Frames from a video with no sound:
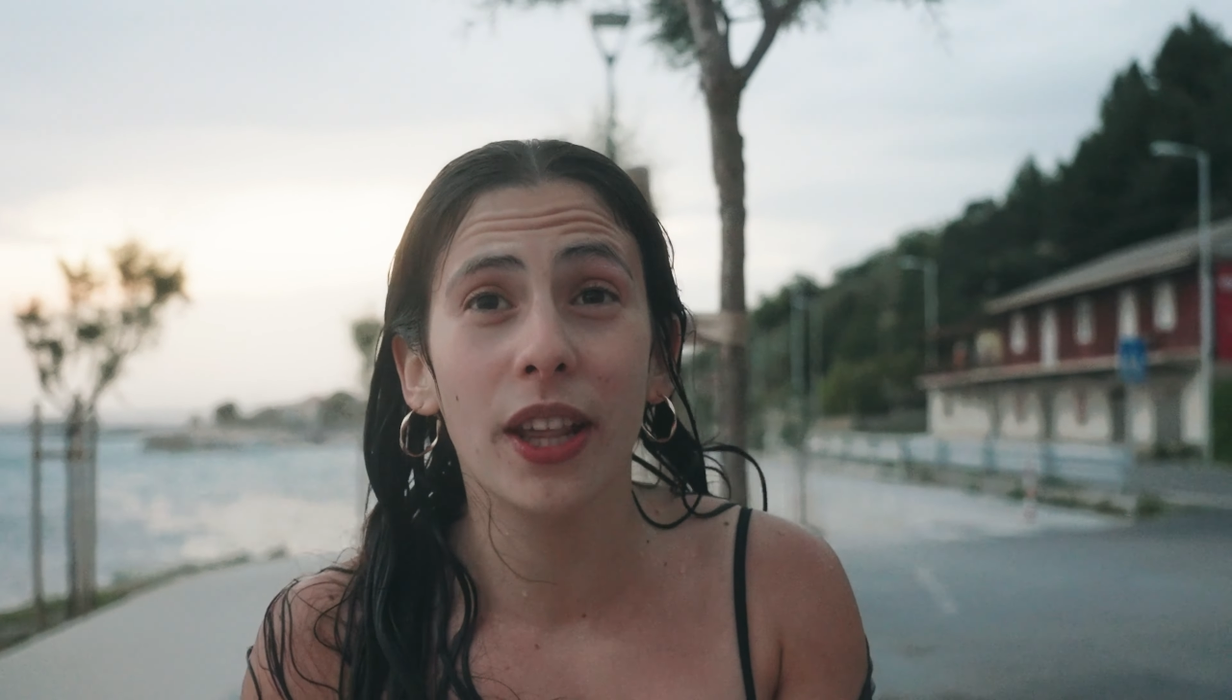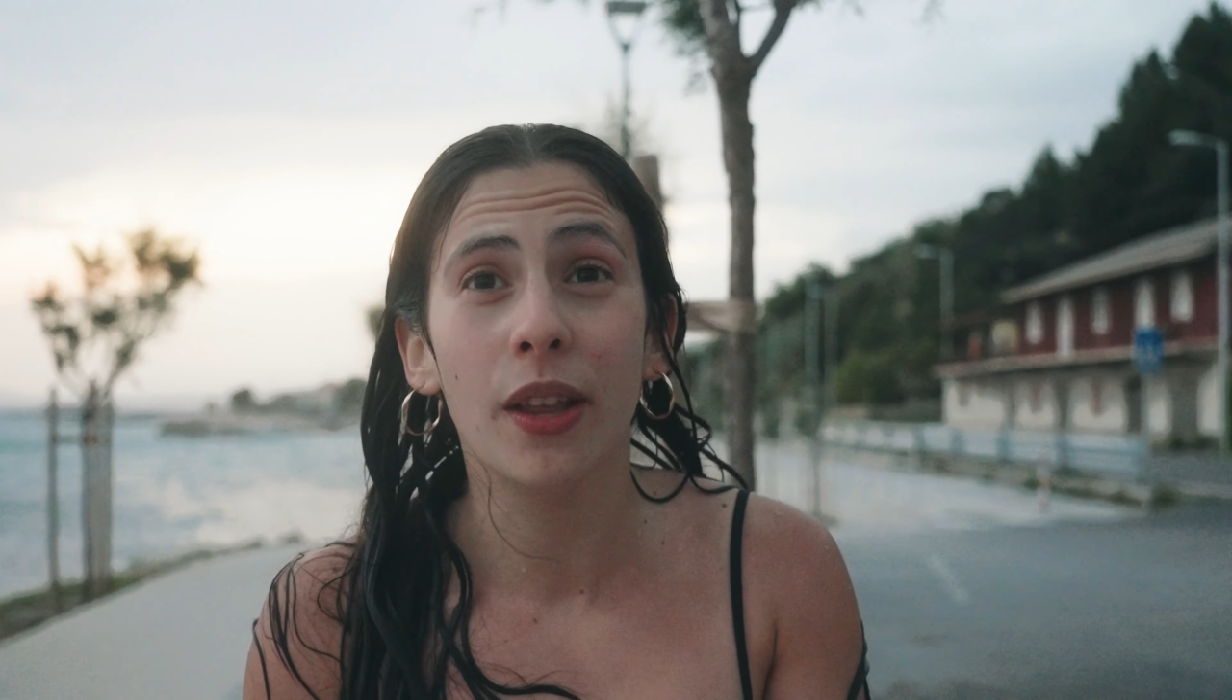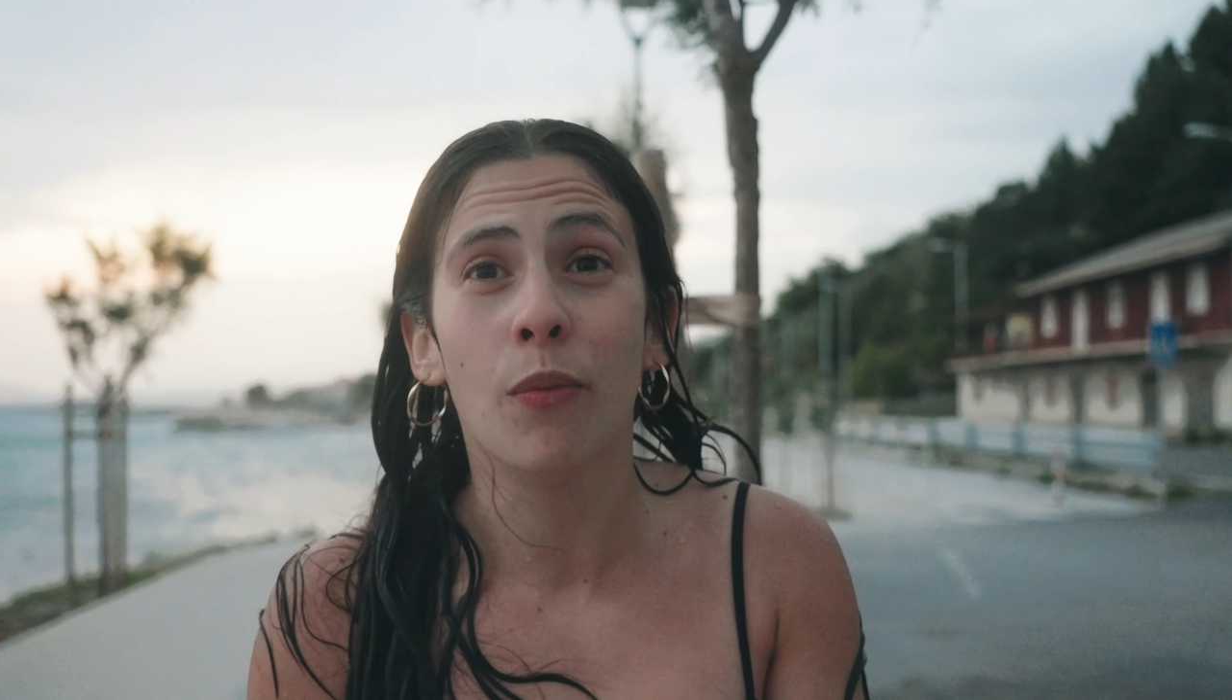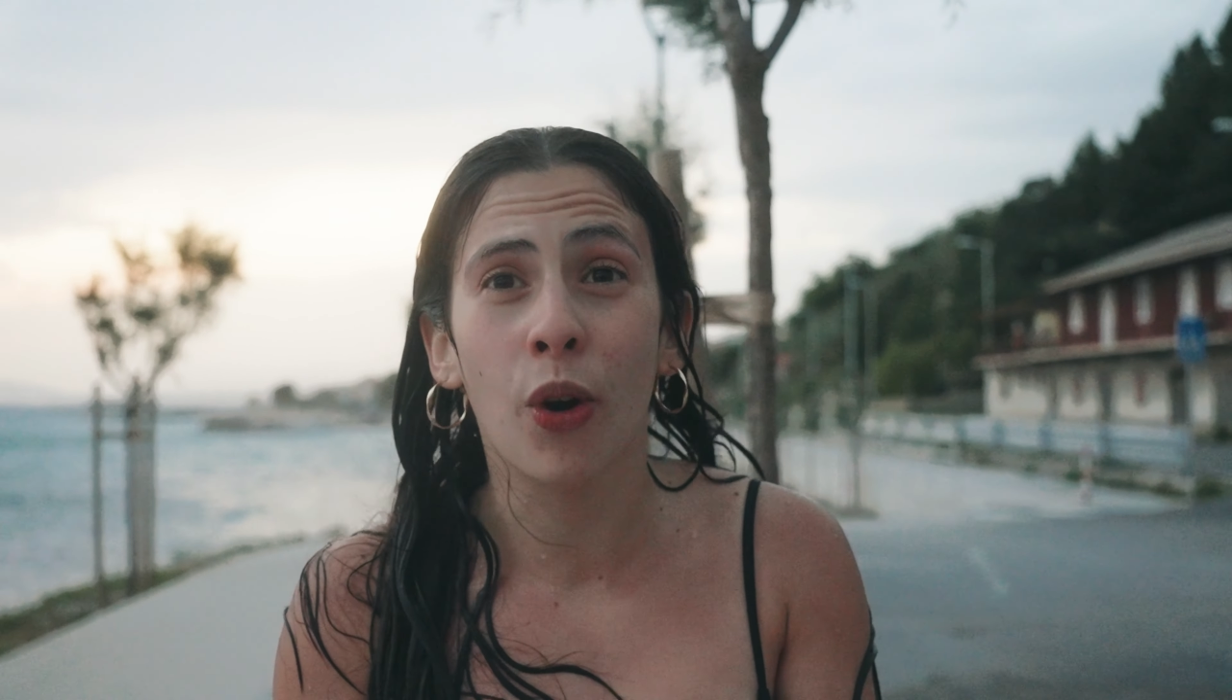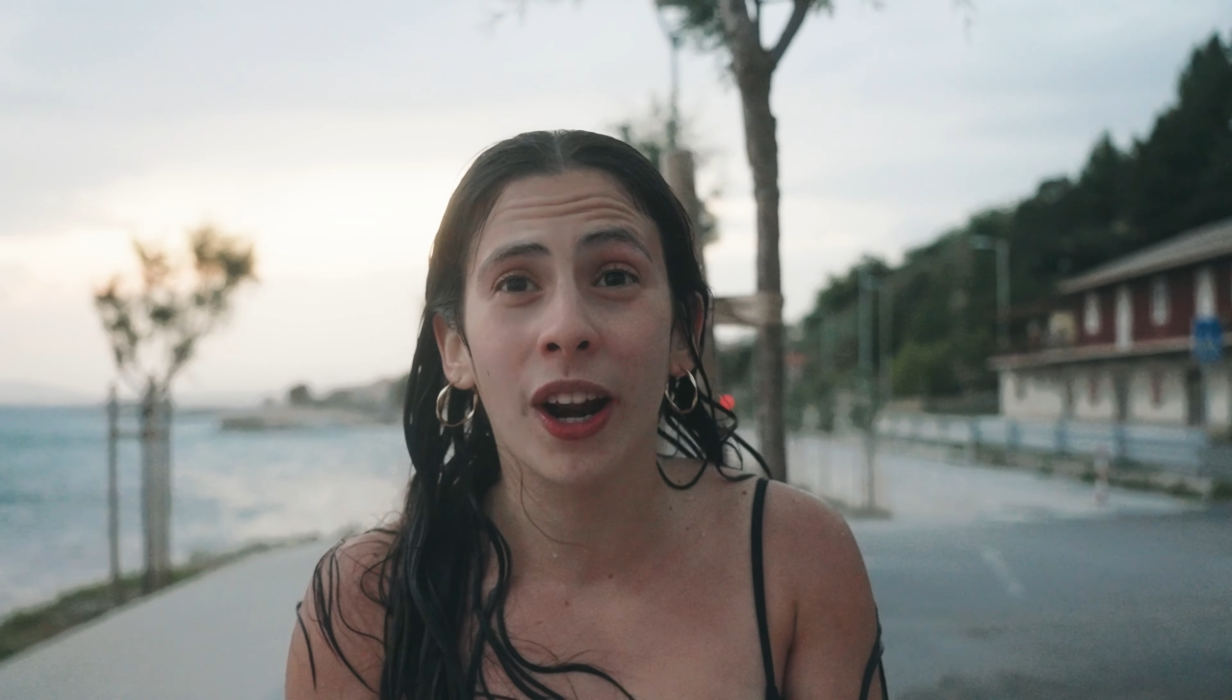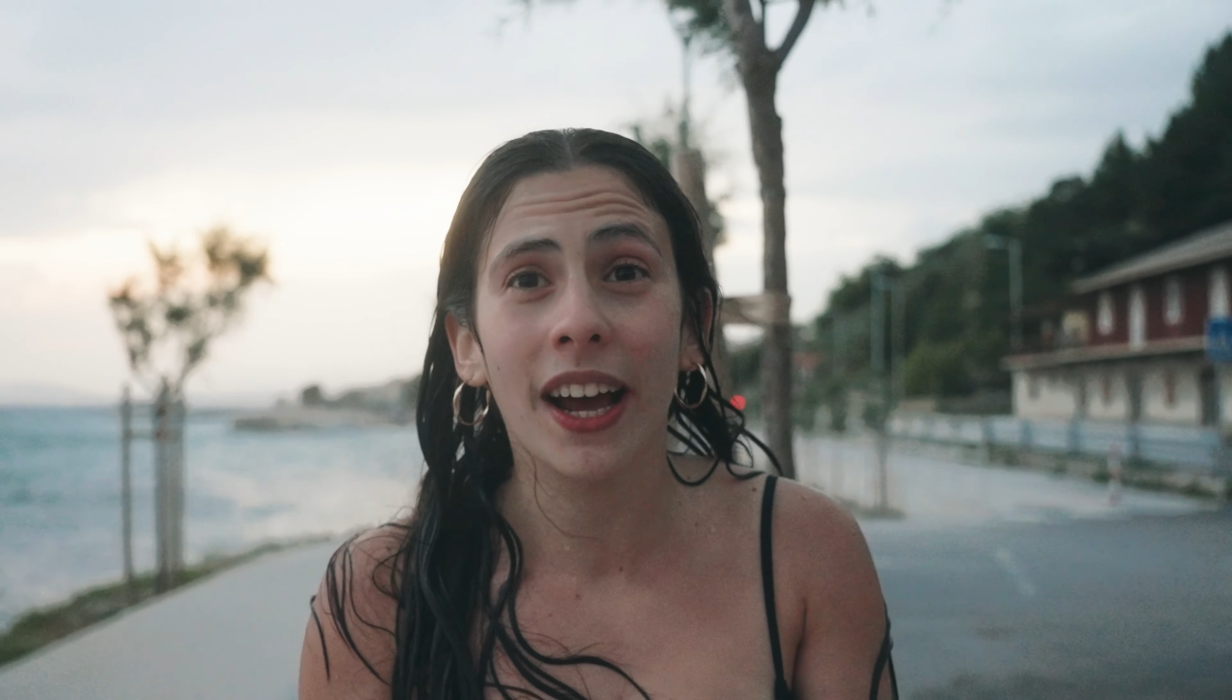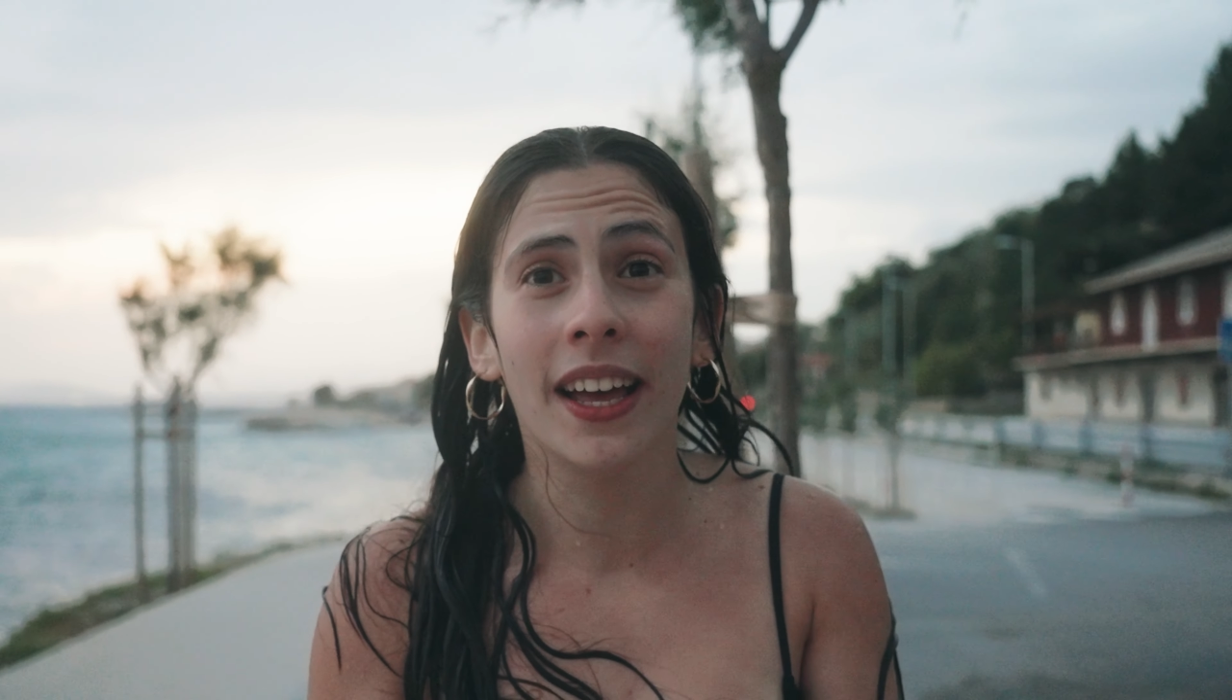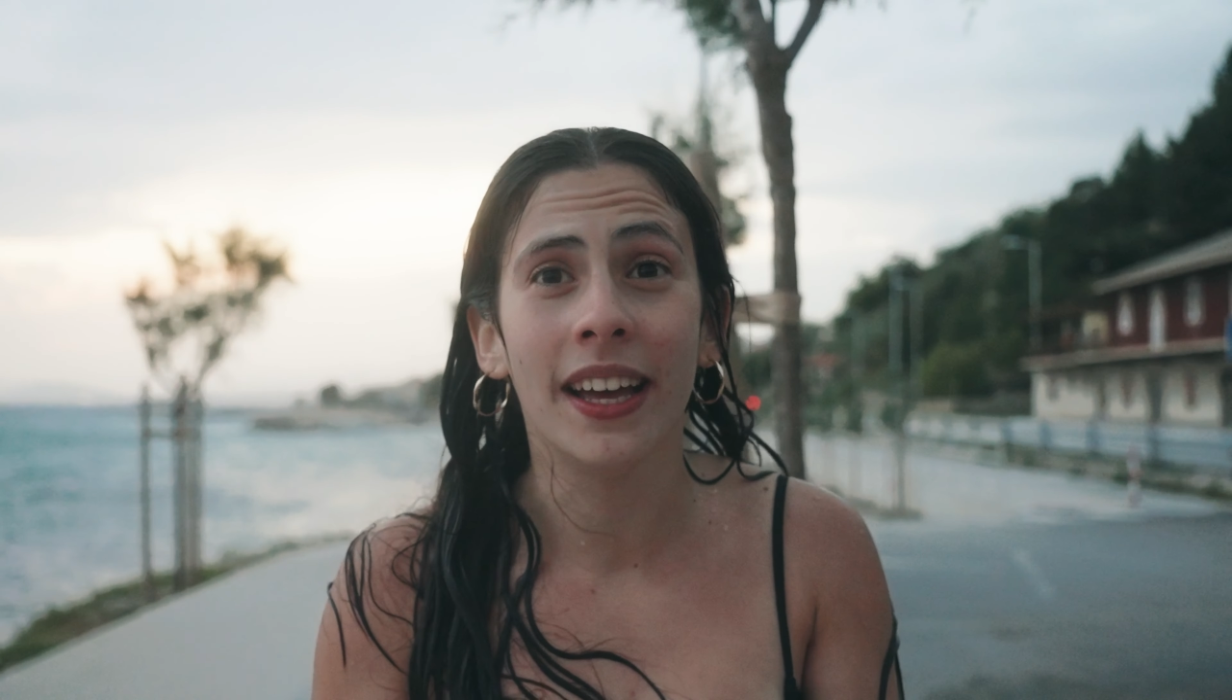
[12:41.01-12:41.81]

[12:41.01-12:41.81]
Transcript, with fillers: in the water,